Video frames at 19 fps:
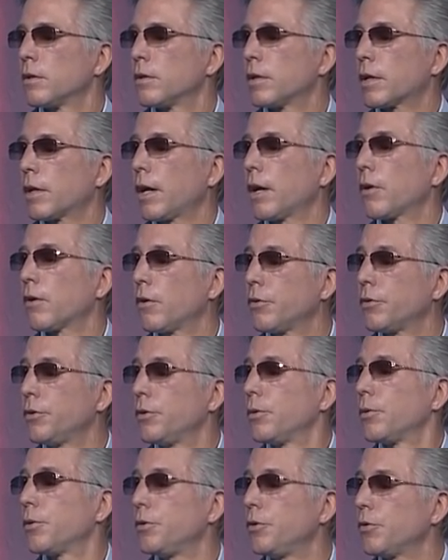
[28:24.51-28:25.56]
that count on
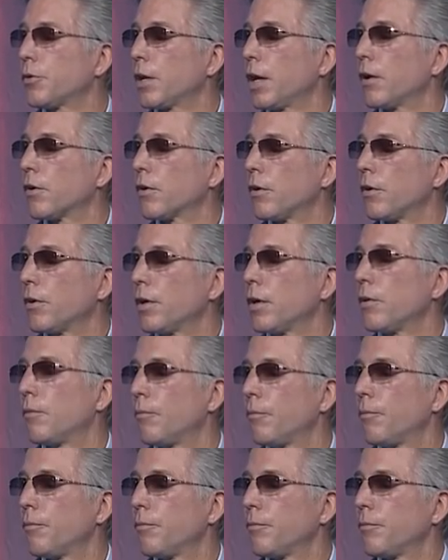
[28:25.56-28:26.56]
you and you count on them.